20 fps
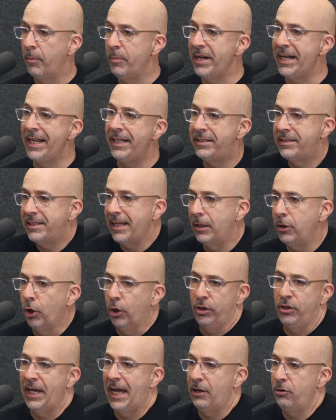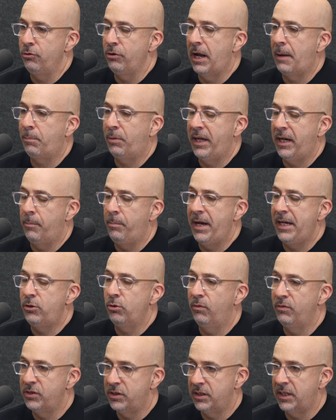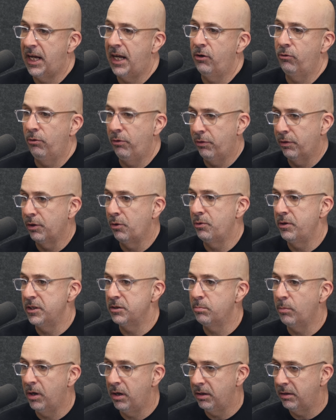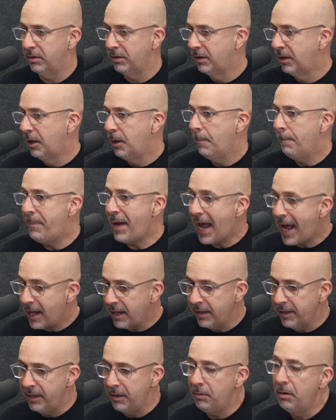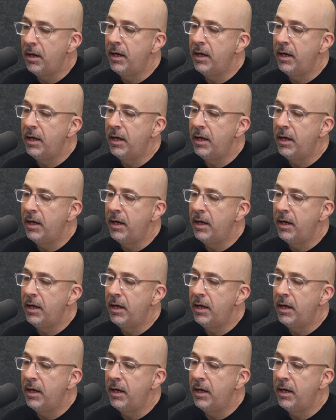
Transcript: I mean, you're not playing a Beethoven sonata or a Thelonious Monk ballad.